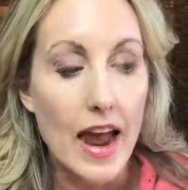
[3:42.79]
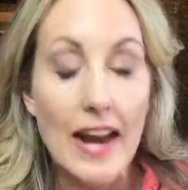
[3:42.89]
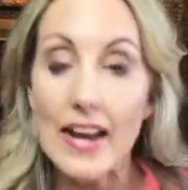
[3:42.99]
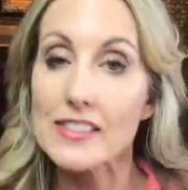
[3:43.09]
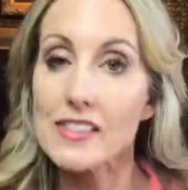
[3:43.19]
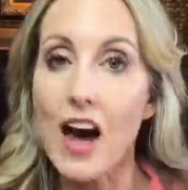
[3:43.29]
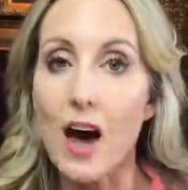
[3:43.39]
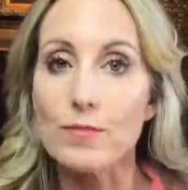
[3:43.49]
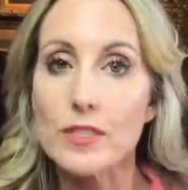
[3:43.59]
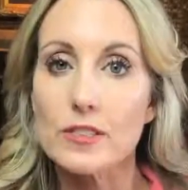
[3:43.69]
and I
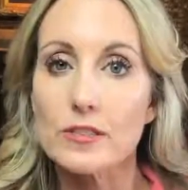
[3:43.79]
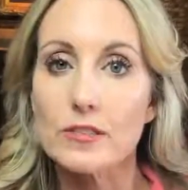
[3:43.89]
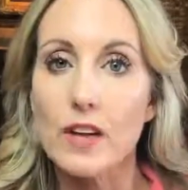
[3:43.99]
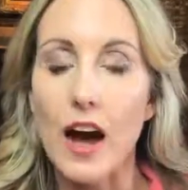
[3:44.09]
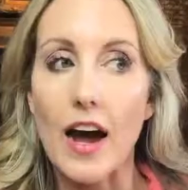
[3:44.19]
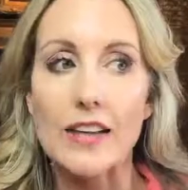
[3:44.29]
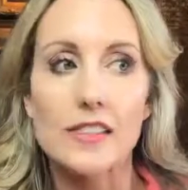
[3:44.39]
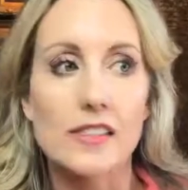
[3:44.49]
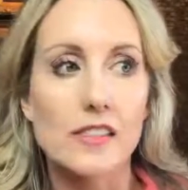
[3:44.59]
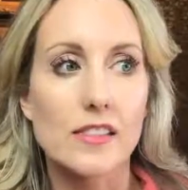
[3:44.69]
stopped. I
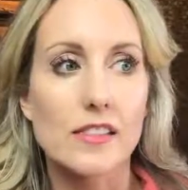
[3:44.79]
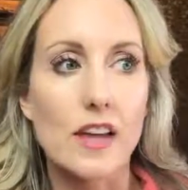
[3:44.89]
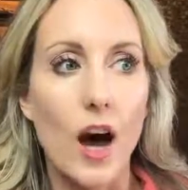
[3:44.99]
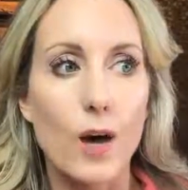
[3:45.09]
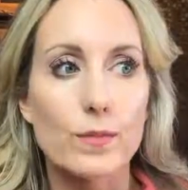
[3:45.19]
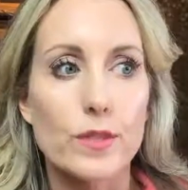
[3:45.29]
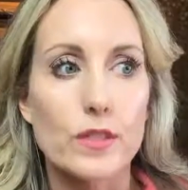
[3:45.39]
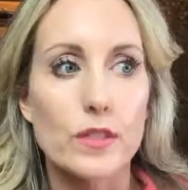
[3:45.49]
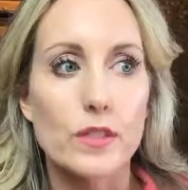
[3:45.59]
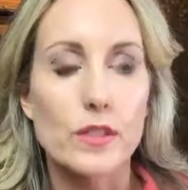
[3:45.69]

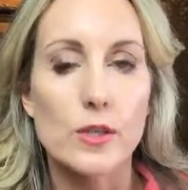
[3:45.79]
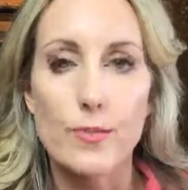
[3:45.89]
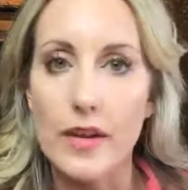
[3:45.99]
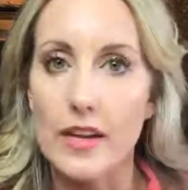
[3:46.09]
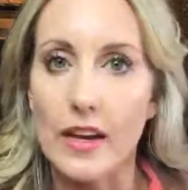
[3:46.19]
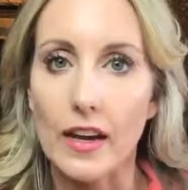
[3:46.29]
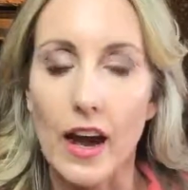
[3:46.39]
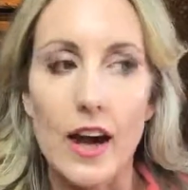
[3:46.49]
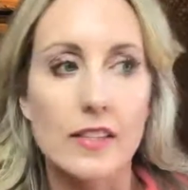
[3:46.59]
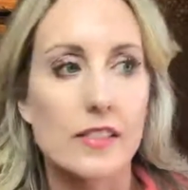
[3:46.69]
stopped speaking.
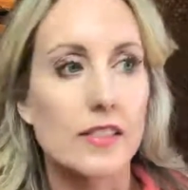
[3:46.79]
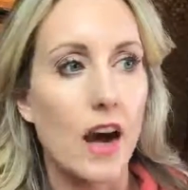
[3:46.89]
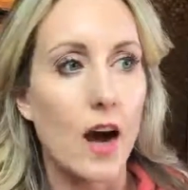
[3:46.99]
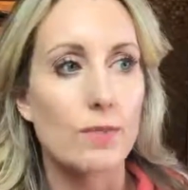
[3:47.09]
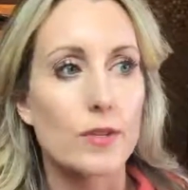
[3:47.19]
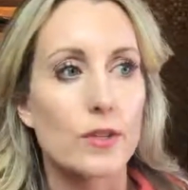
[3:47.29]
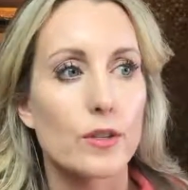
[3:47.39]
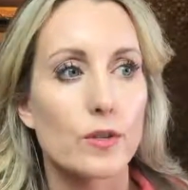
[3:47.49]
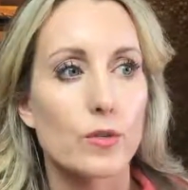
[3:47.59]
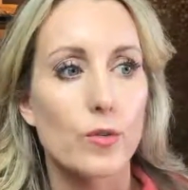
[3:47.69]
I stopped
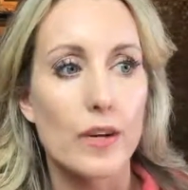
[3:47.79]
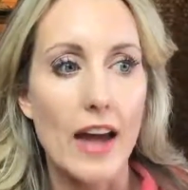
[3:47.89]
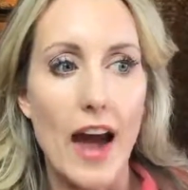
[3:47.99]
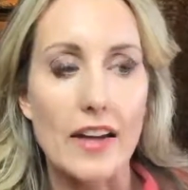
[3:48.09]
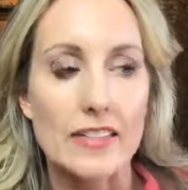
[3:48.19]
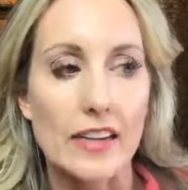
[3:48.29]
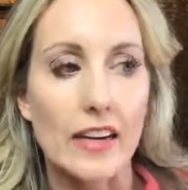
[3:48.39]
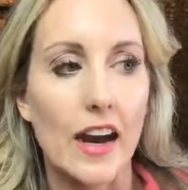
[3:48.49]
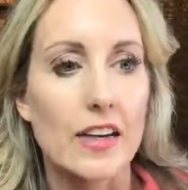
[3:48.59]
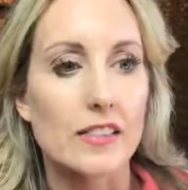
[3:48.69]

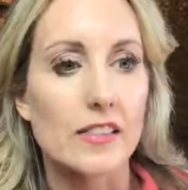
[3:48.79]
reacting.